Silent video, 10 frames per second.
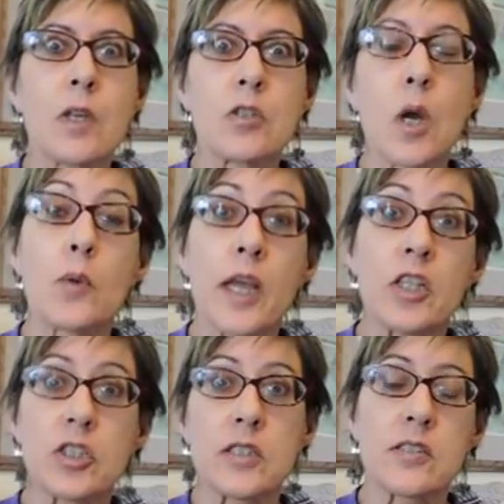
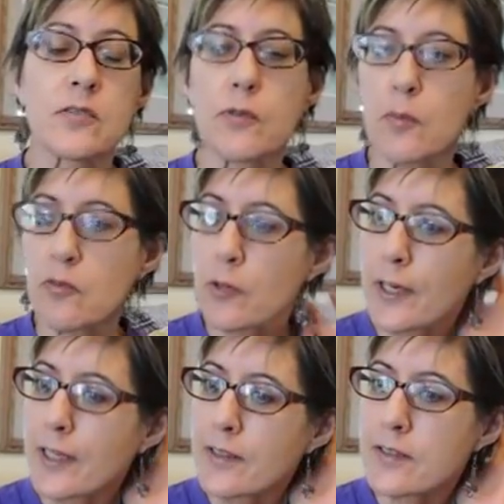donations from
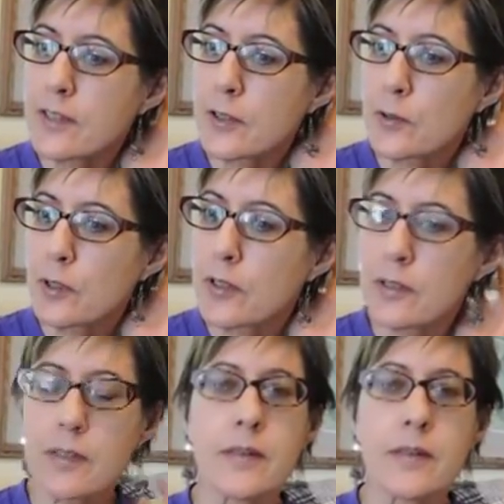friends who are,